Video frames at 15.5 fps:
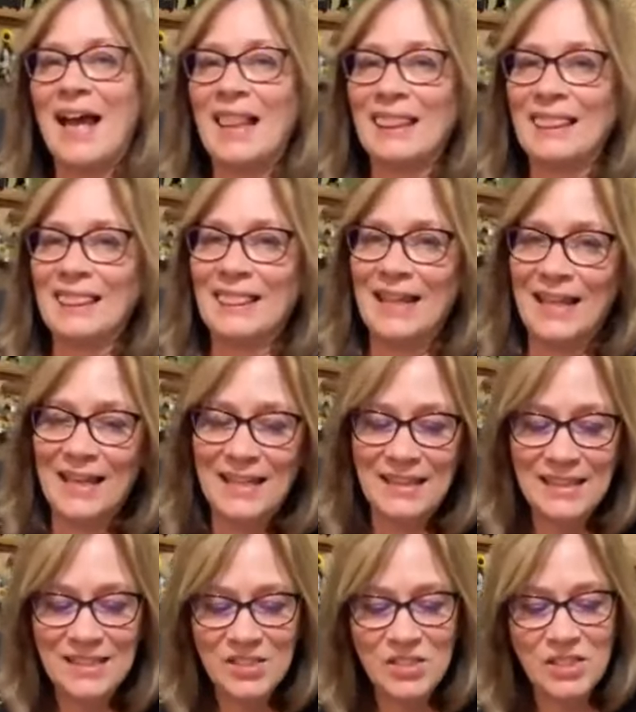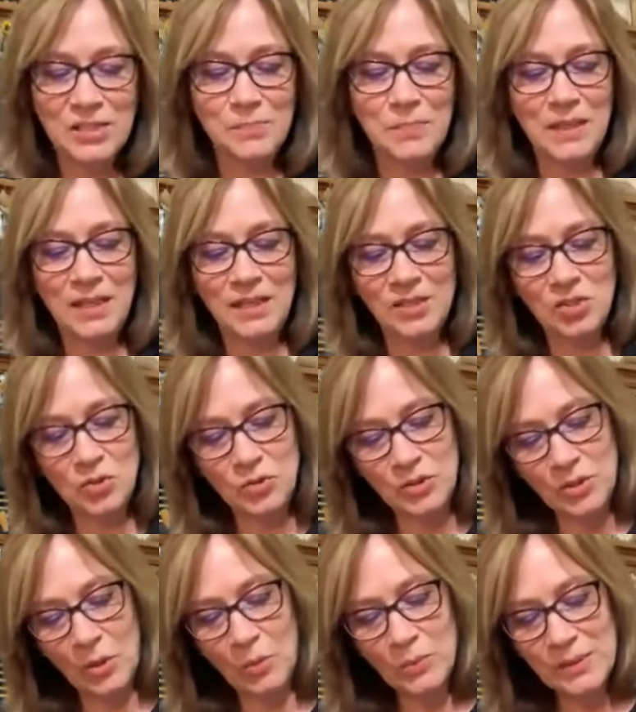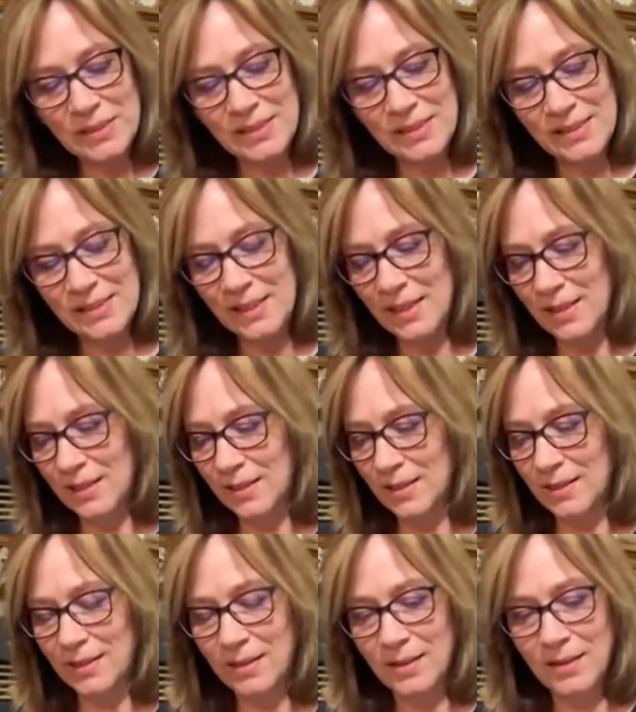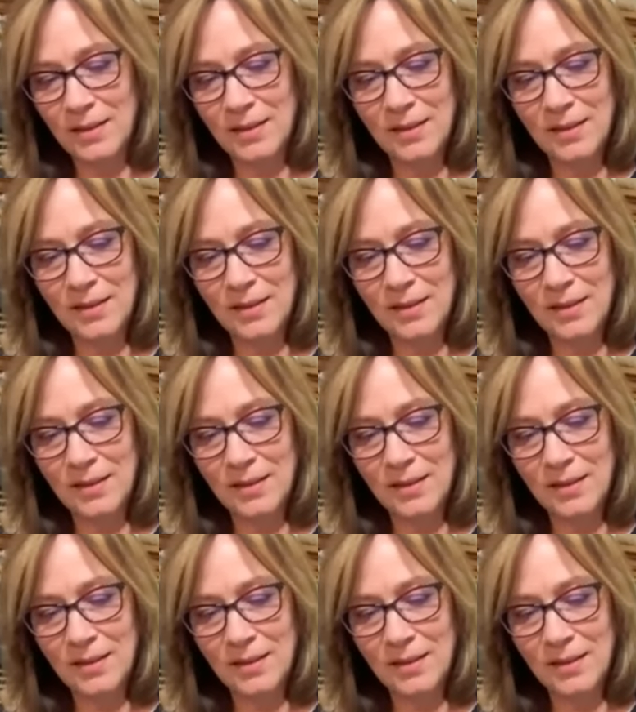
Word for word: I like this just because you don't see